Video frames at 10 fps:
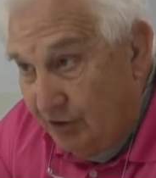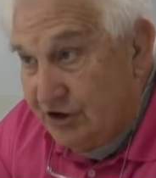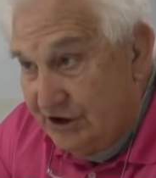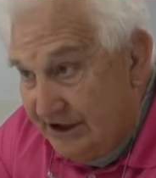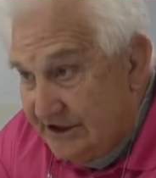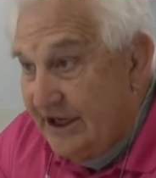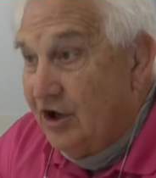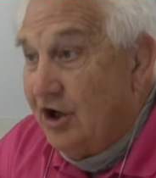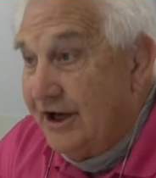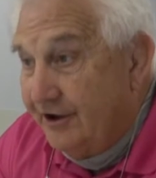
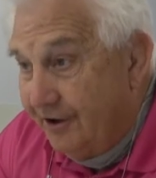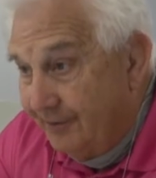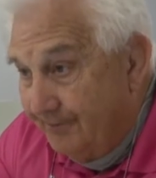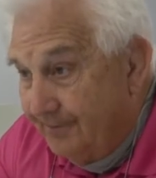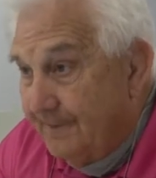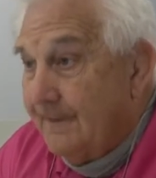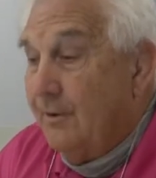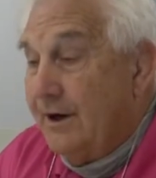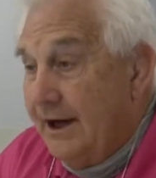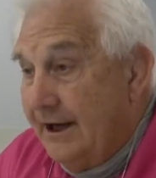detail later,
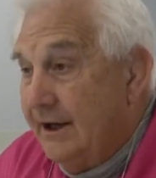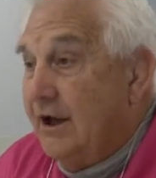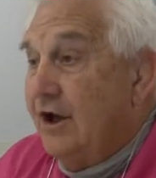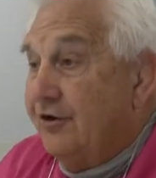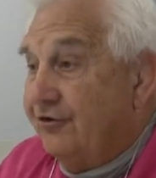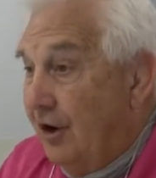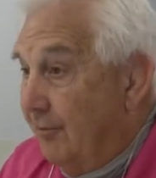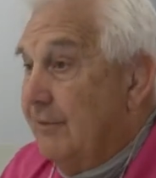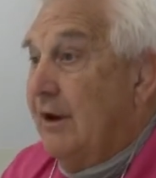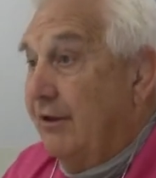okay? Mm-hmm.
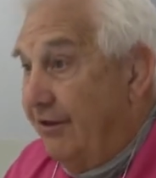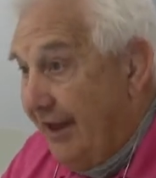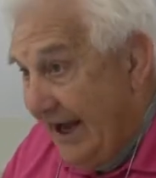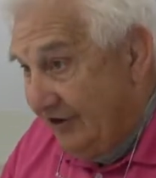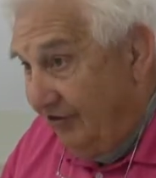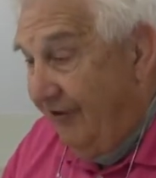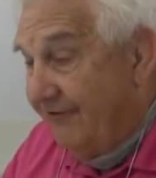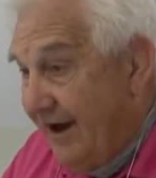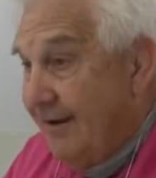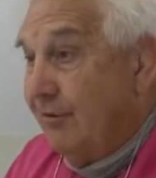So, that's the
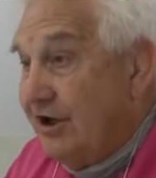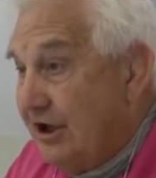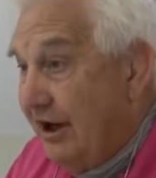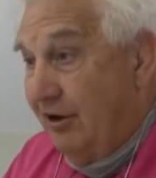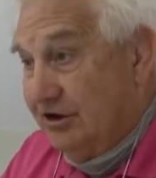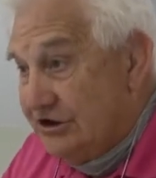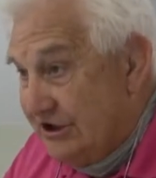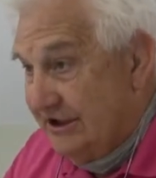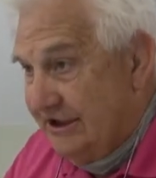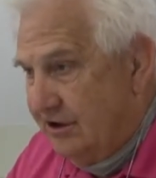family
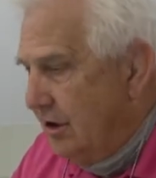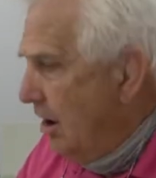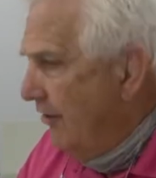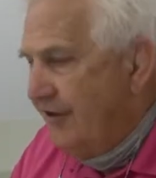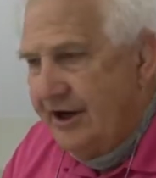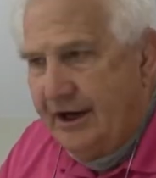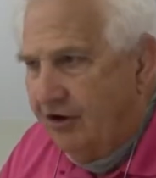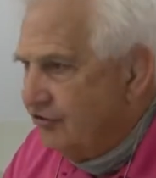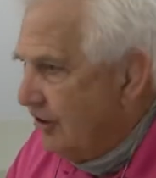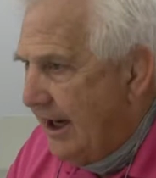guarantee. Nothing
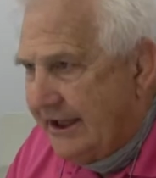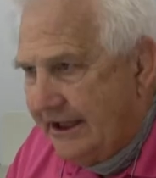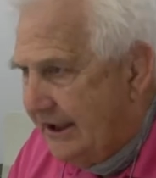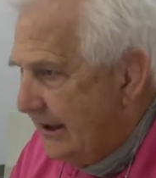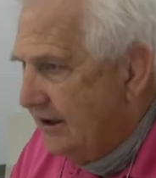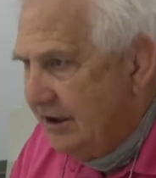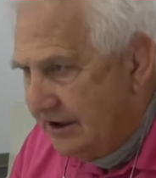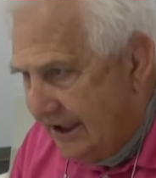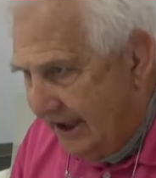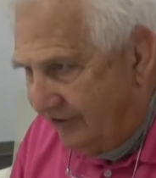else like it in
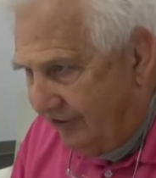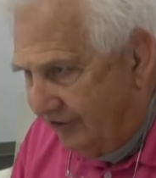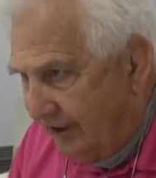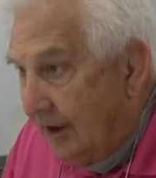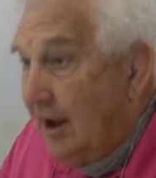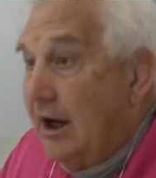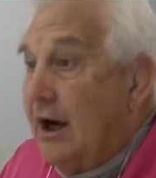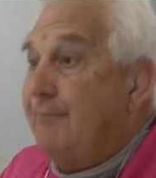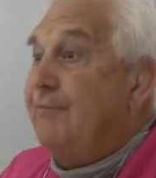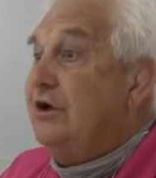Texas.
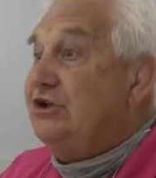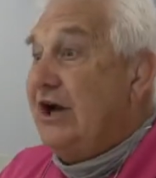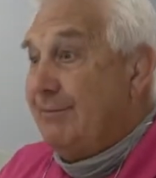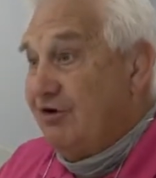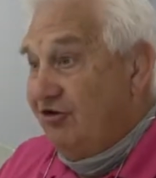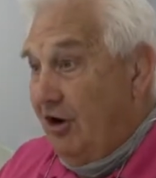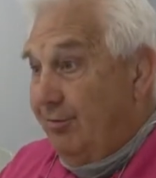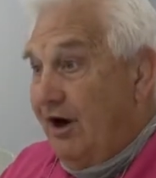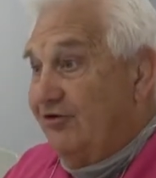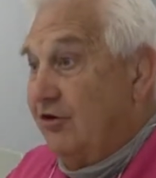Did you happen to see our
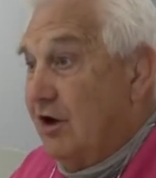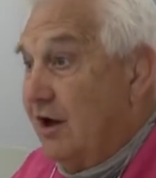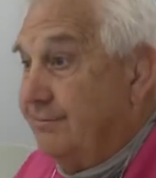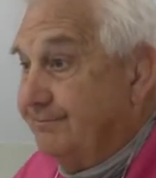price online?